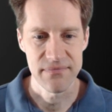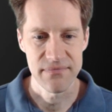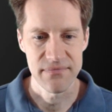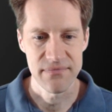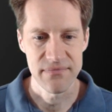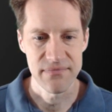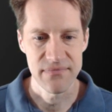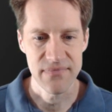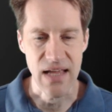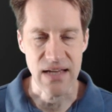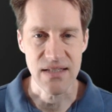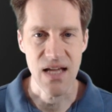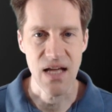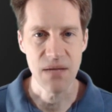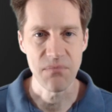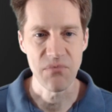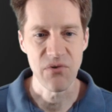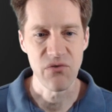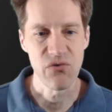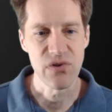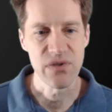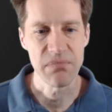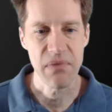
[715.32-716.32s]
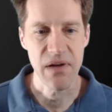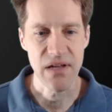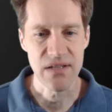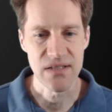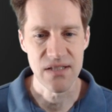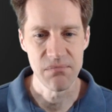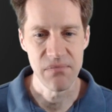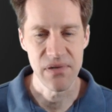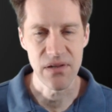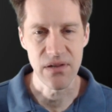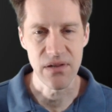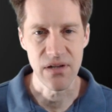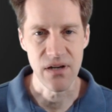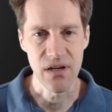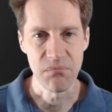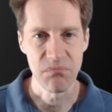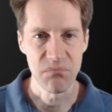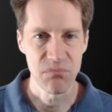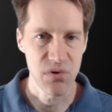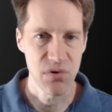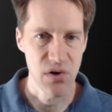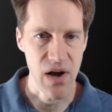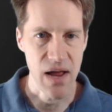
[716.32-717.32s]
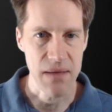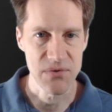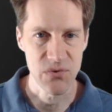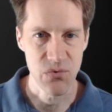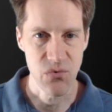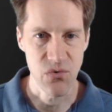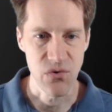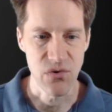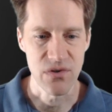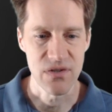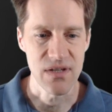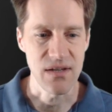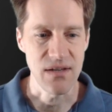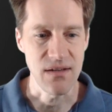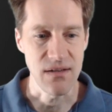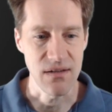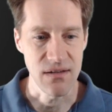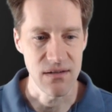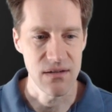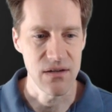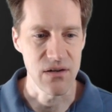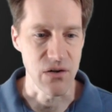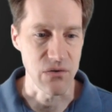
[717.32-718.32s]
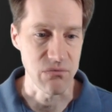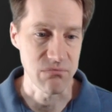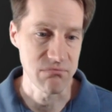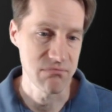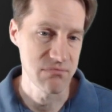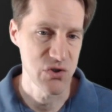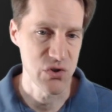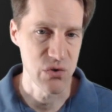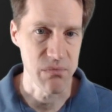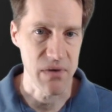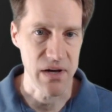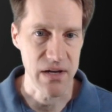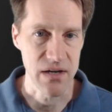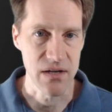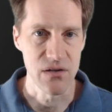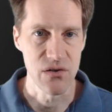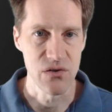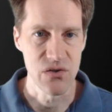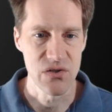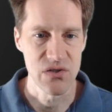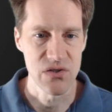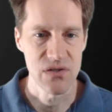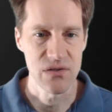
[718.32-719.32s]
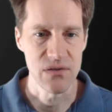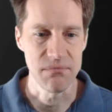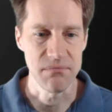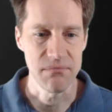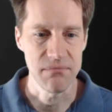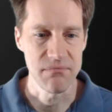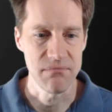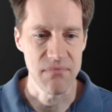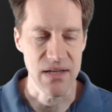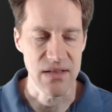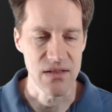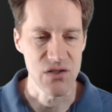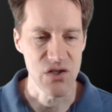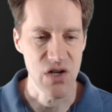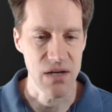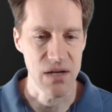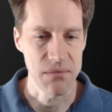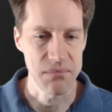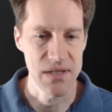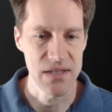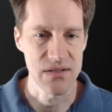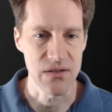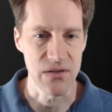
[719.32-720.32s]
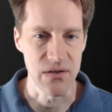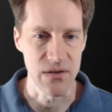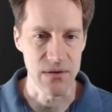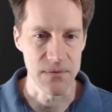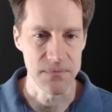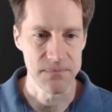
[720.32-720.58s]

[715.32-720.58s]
that type of responsibility perhaps warranting, two monitors to make the job easier.